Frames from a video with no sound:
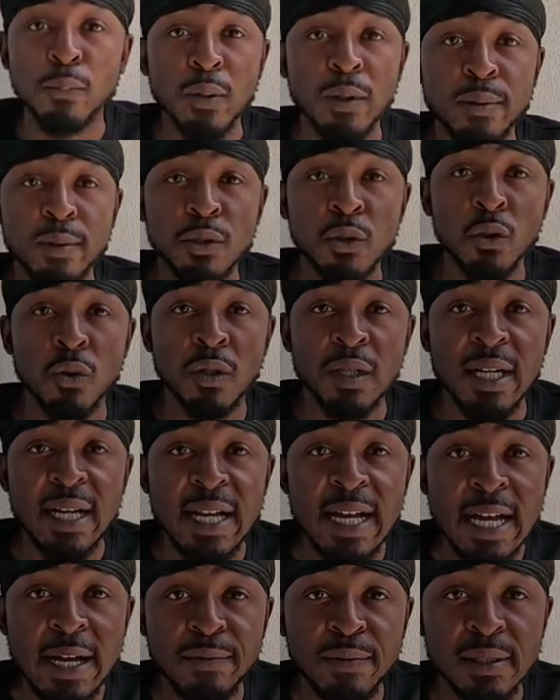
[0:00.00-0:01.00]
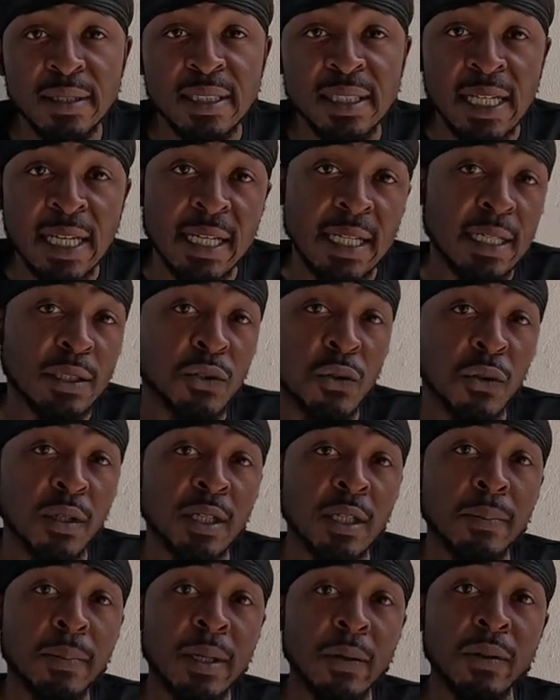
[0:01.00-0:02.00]
privilege you're going to have is saying that you're
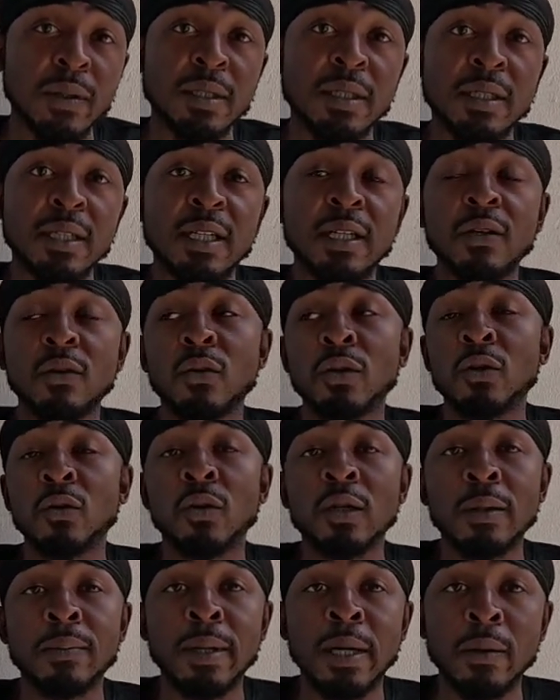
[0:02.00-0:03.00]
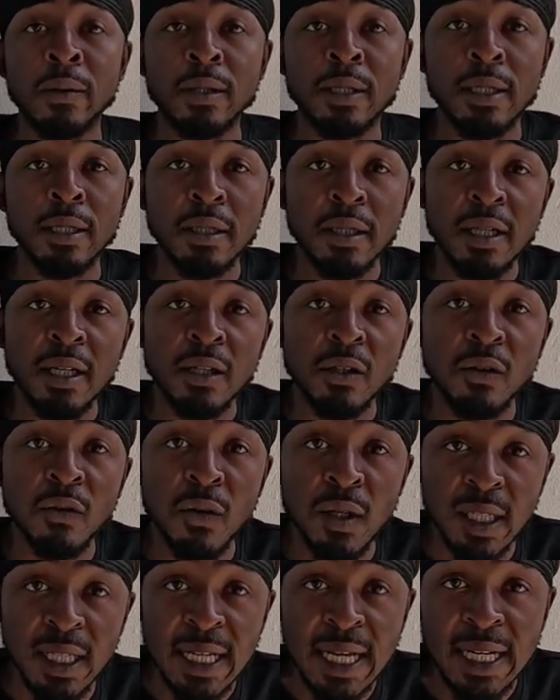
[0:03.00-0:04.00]
in America. When you're in America, you
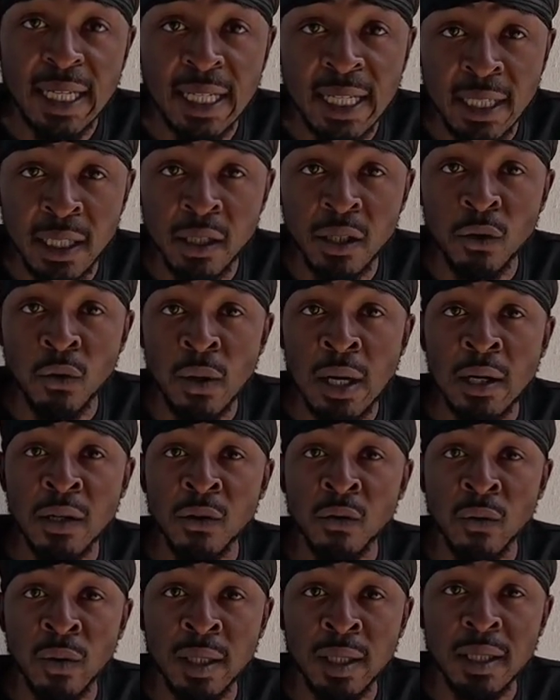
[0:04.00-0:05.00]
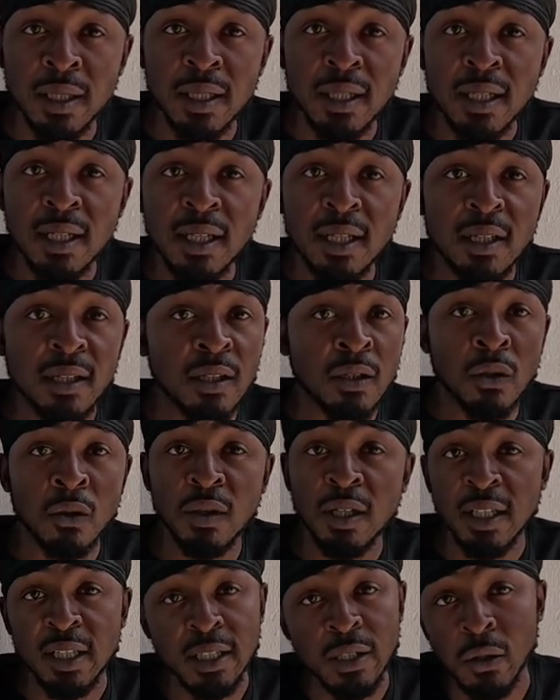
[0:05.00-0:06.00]
really got to get in the ground and run it. You
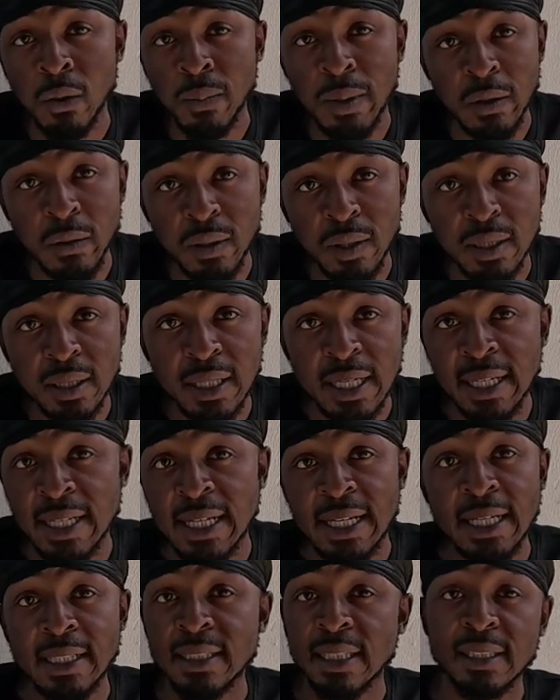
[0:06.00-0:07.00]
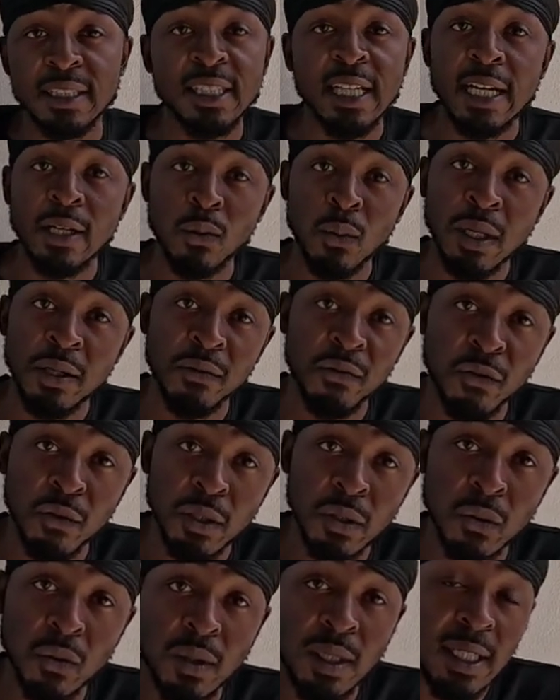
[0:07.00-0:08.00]
don't get to America and there's a check waiting for you.